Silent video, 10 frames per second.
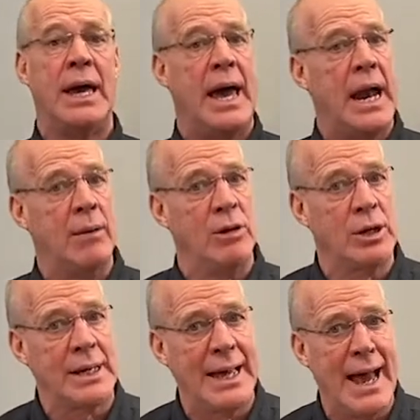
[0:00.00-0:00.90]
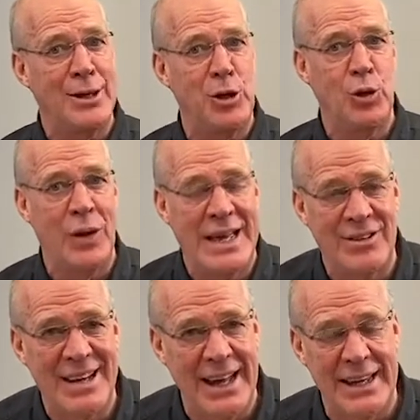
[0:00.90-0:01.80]
And I'm looking at you and
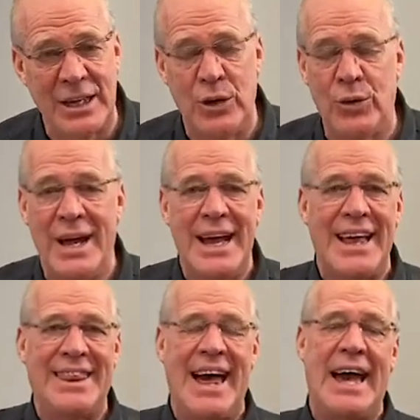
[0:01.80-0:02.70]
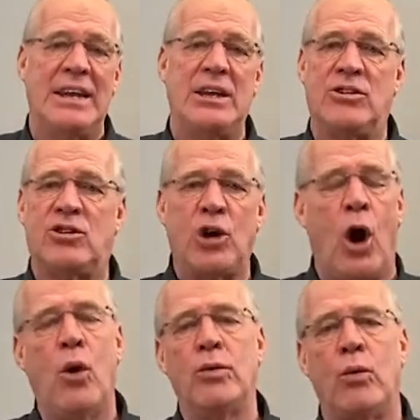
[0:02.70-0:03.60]
telling you that you
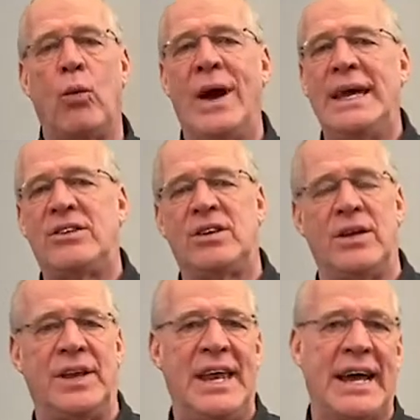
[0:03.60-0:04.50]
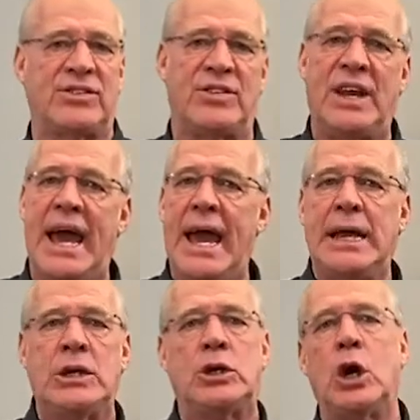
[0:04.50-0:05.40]
don't wait till the next
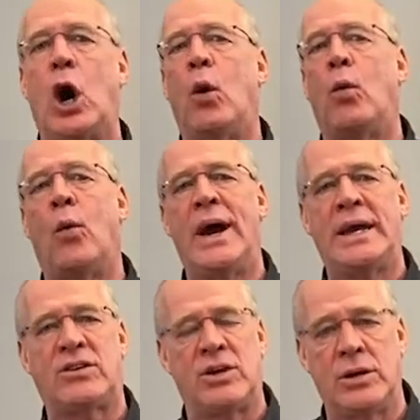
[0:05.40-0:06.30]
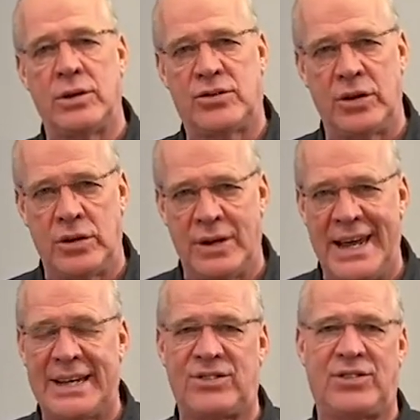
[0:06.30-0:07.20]
day. Don't wait to, till your
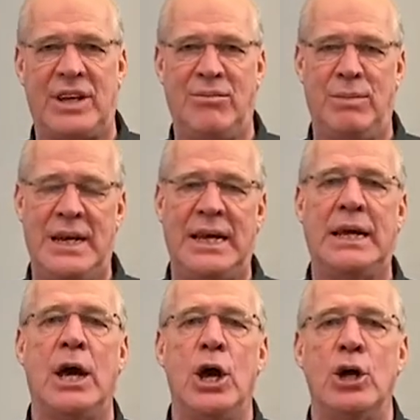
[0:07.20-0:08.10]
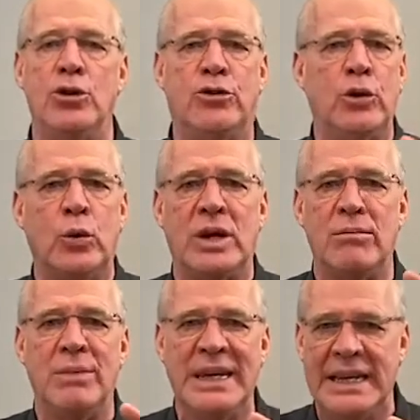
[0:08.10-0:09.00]
next team meeting. Do it
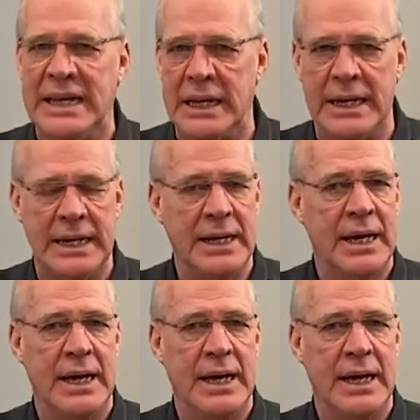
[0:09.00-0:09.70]
immediately.